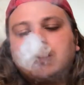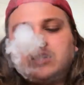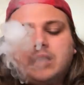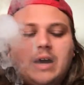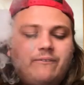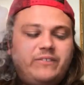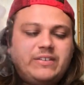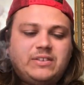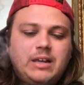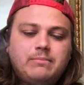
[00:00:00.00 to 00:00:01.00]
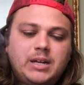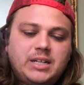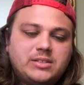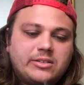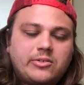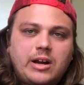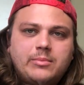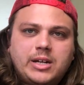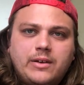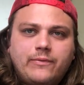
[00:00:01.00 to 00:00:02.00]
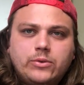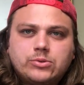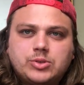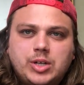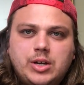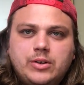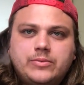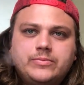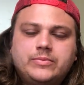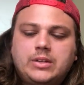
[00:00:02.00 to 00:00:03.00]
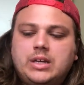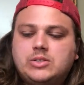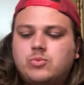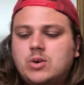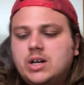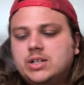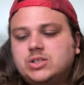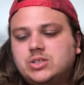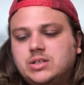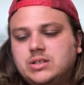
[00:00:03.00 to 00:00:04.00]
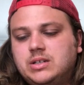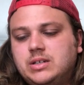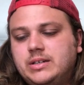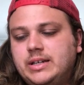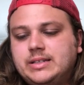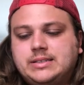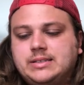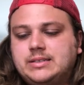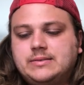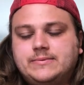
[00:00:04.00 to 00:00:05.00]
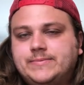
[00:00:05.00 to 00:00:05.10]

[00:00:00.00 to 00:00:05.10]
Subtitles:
You got 15 minutes to cram in a full show. It's rushed. It's